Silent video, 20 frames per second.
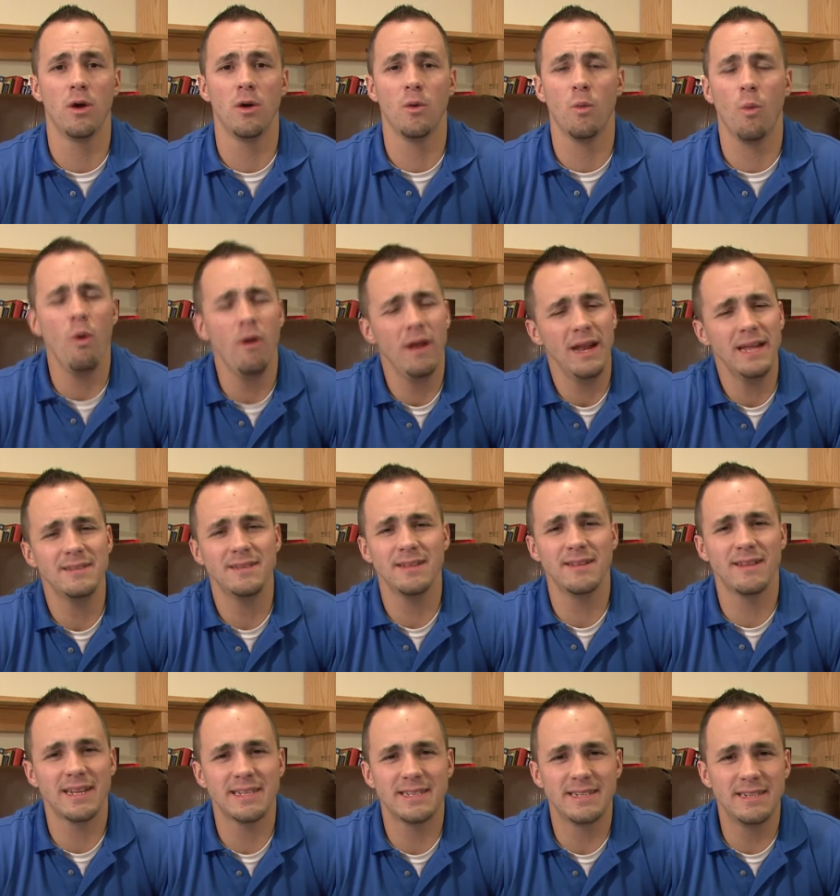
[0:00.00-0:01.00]
What is
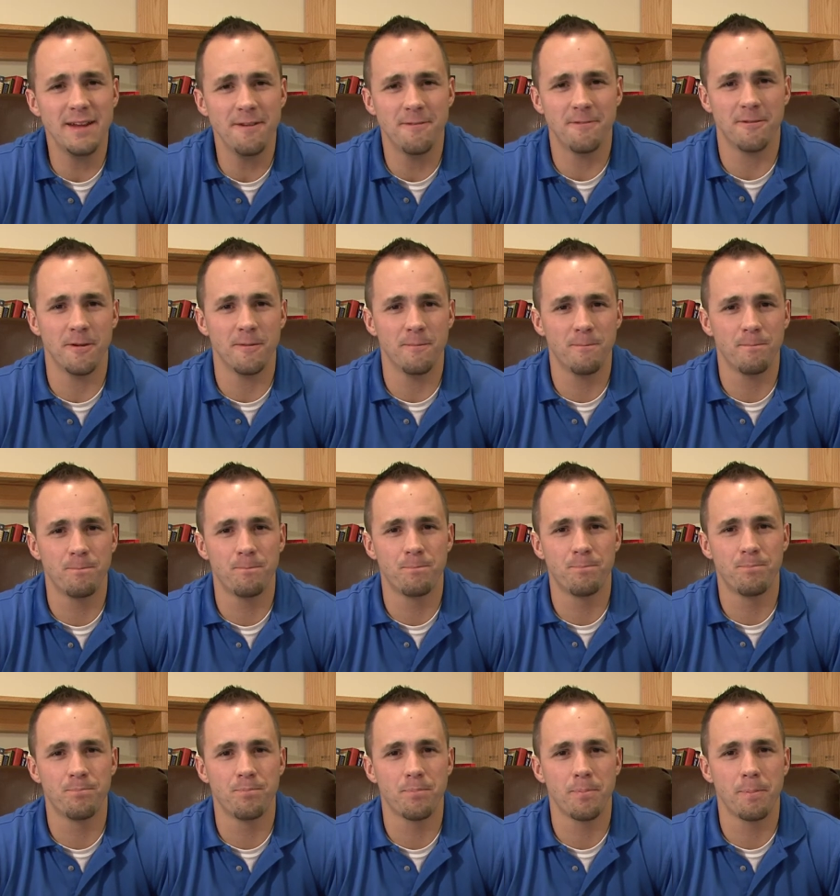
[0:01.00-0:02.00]
it that's different?
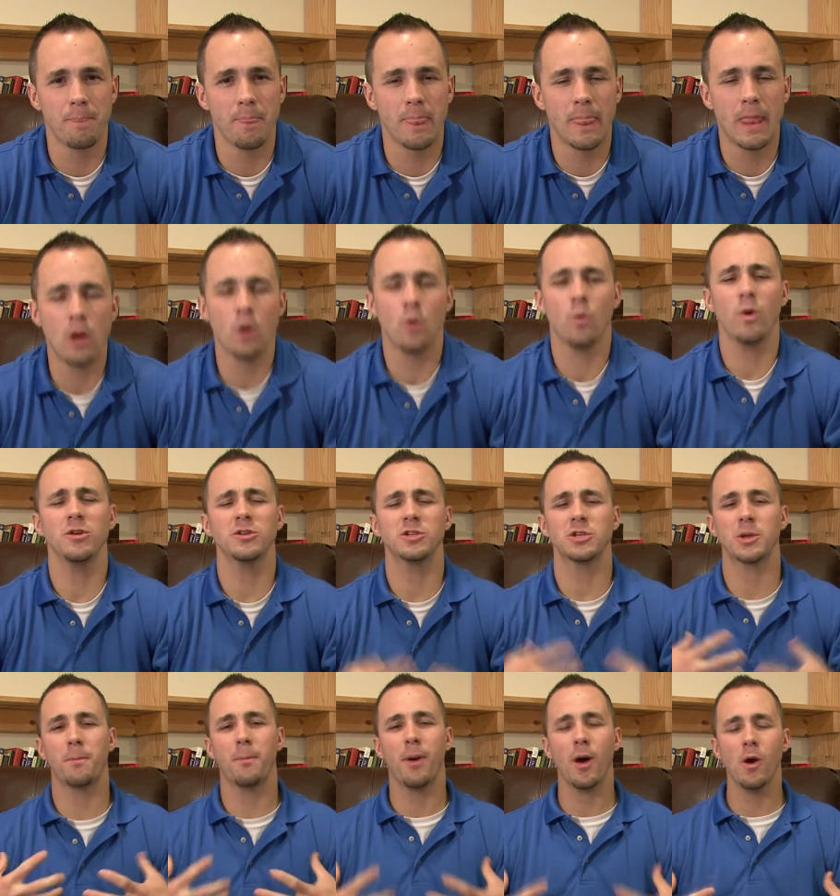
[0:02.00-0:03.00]
We're
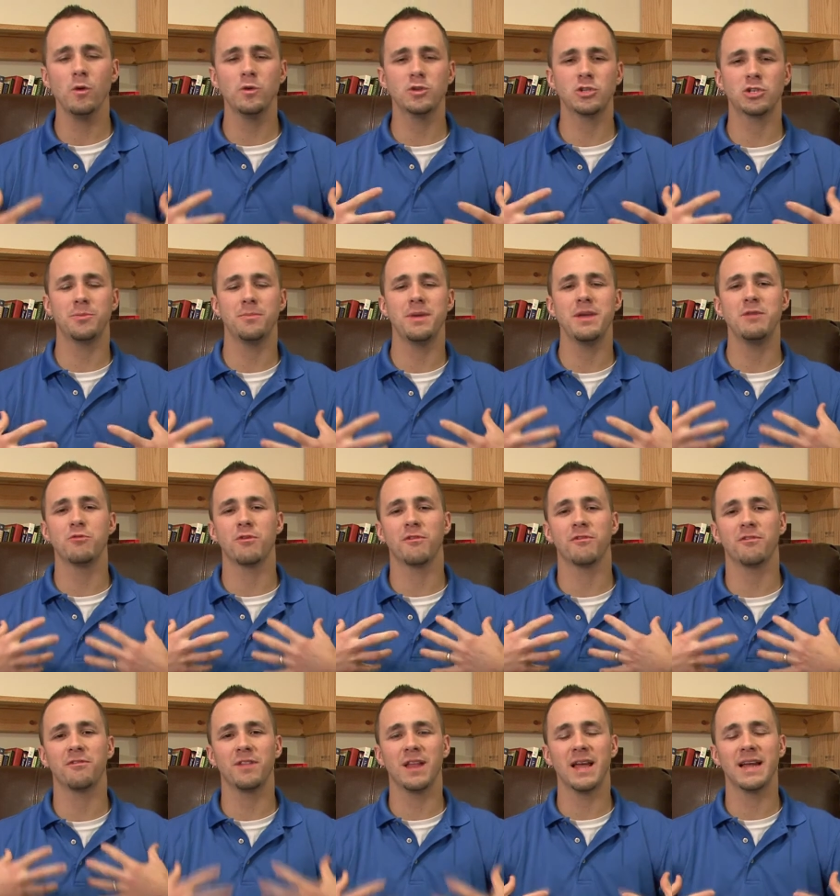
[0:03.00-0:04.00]
supposed to be
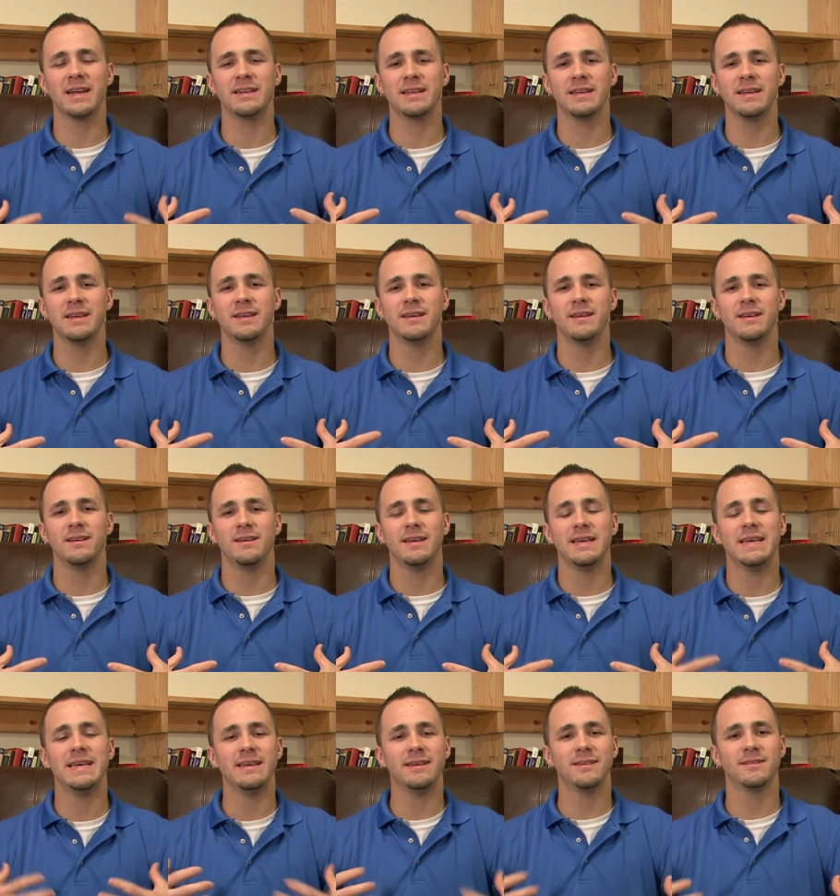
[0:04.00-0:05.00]
reflecting
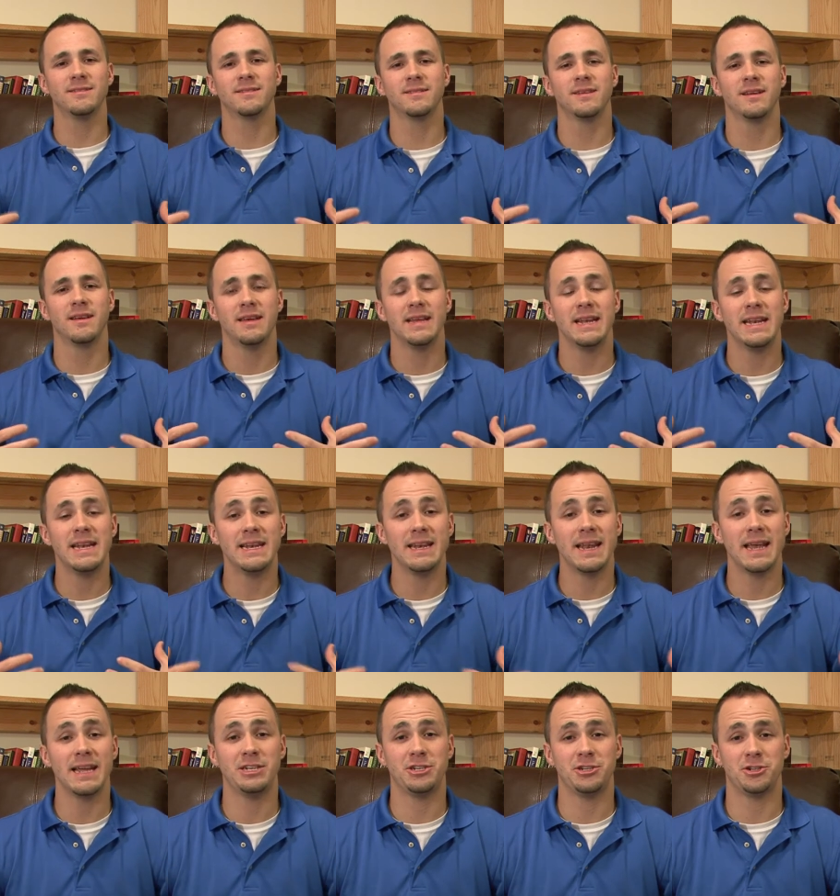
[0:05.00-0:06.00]
his
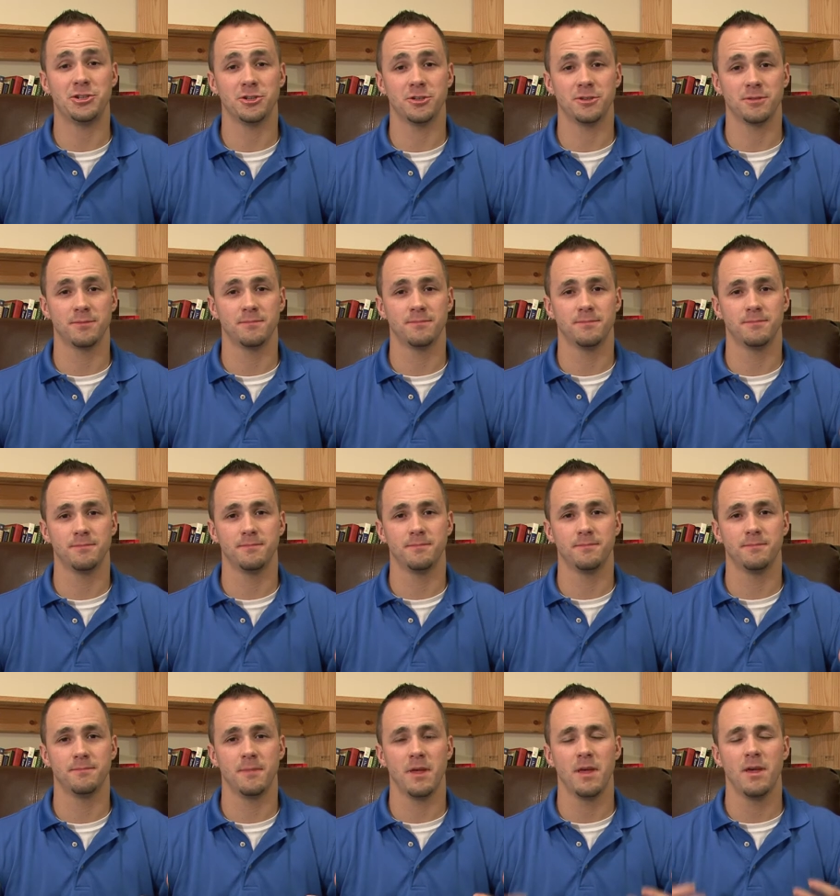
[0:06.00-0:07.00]
nature.
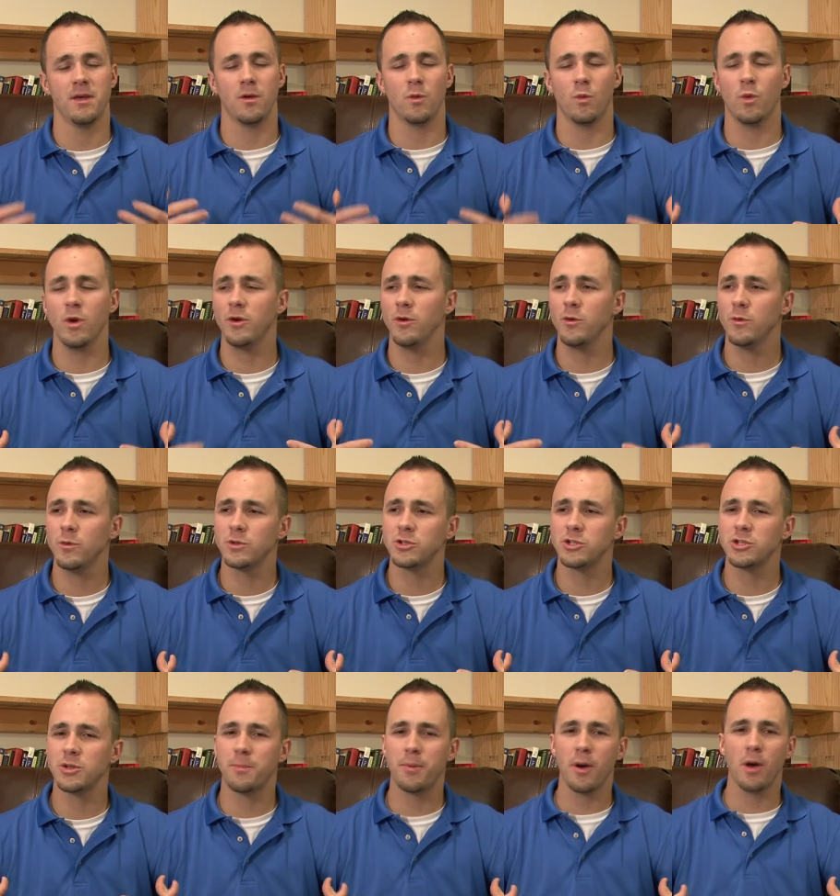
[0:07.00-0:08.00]
We're
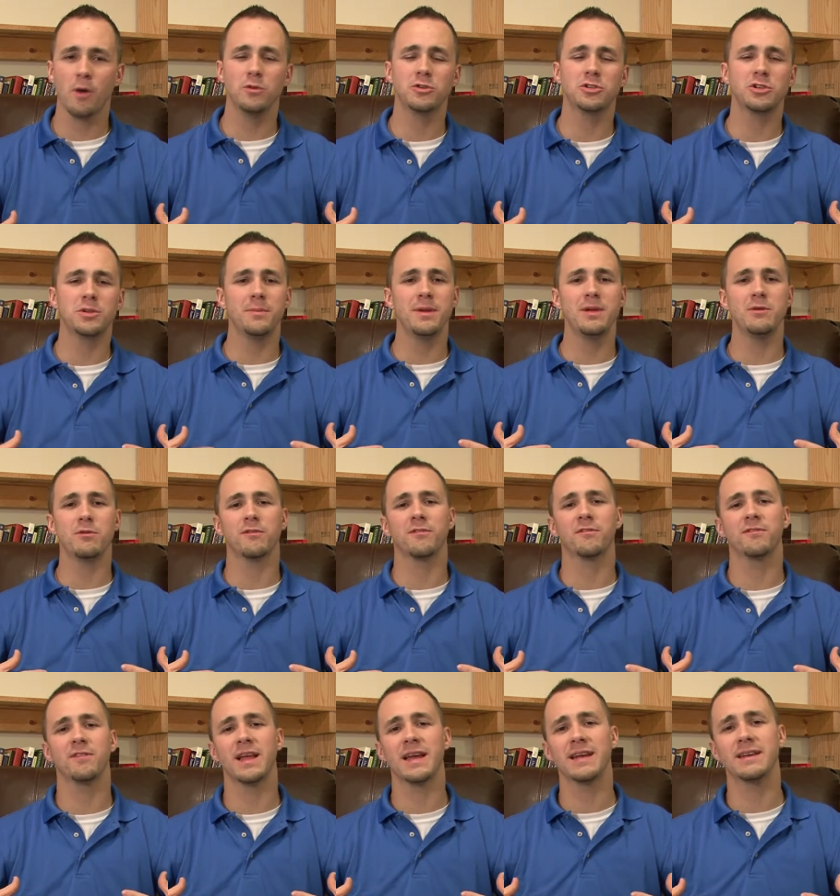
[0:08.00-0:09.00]
supposed to be
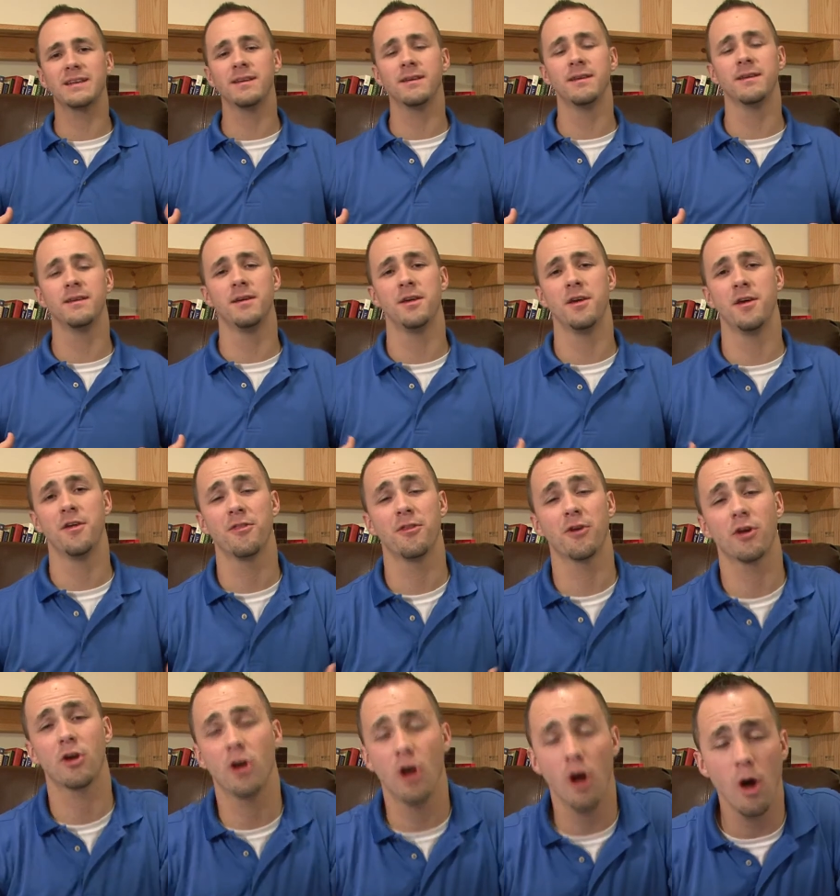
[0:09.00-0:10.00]
reflecting the
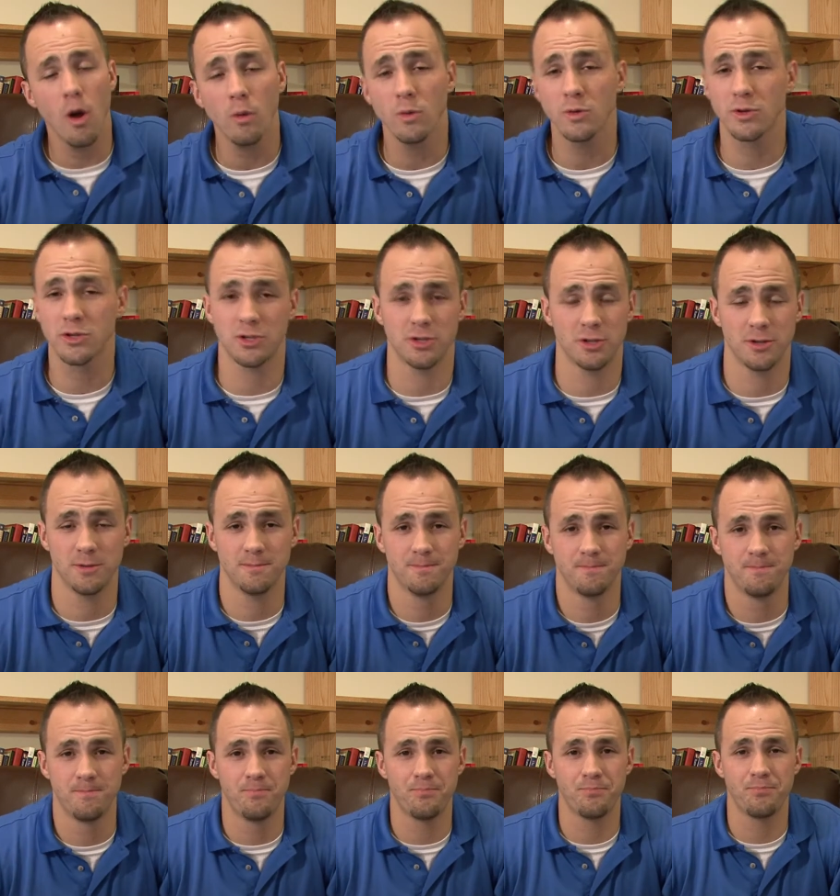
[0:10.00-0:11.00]
culture
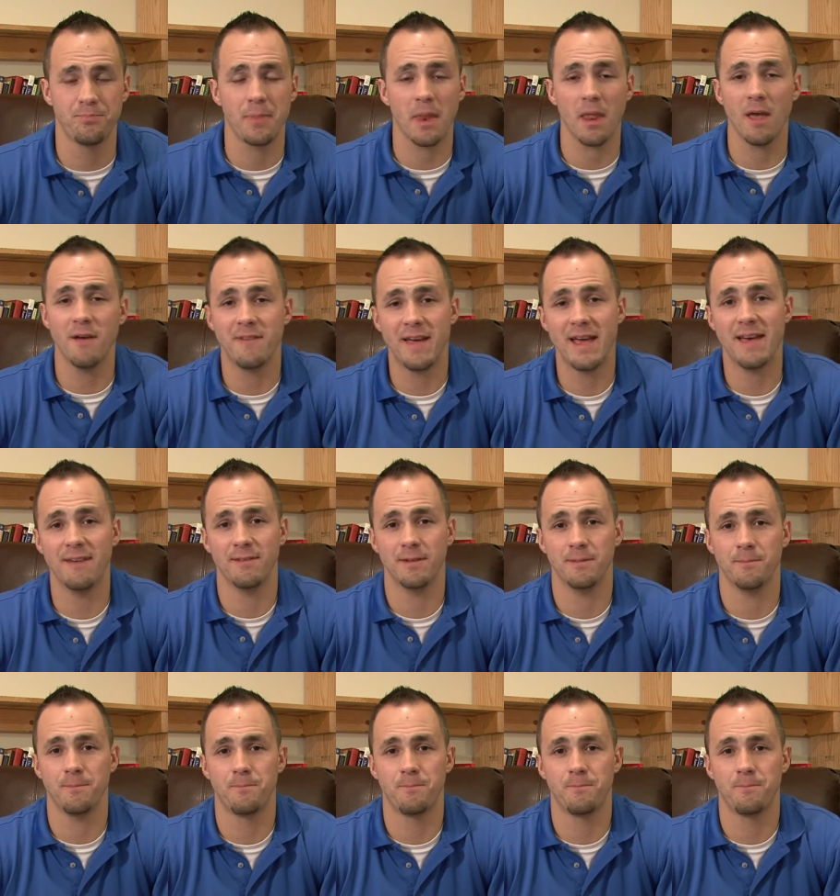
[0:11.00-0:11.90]
of heaven.